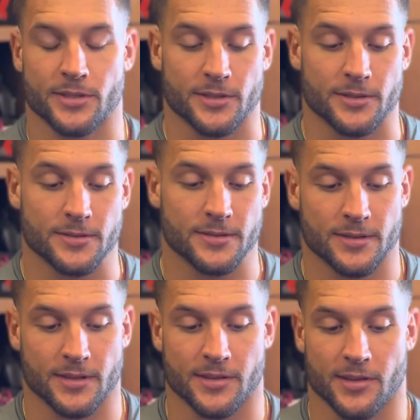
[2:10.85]
So
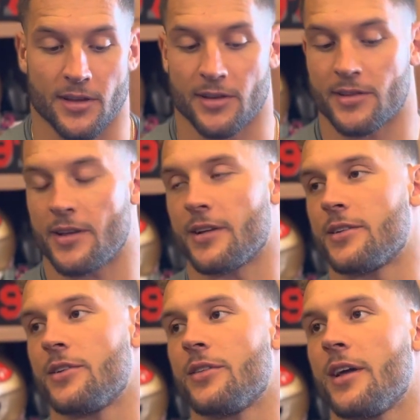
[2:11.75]
as long as I can
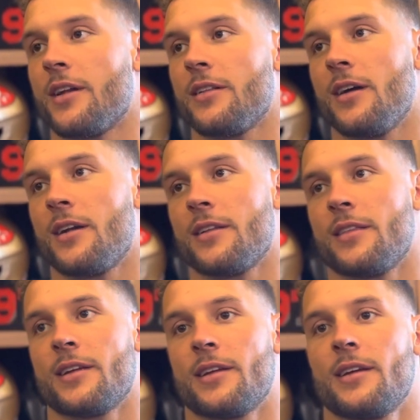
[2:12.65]
do that a lot, I
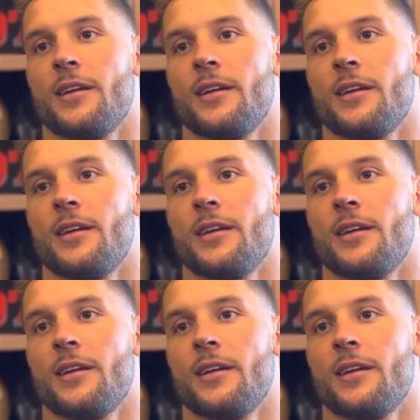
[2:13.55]
think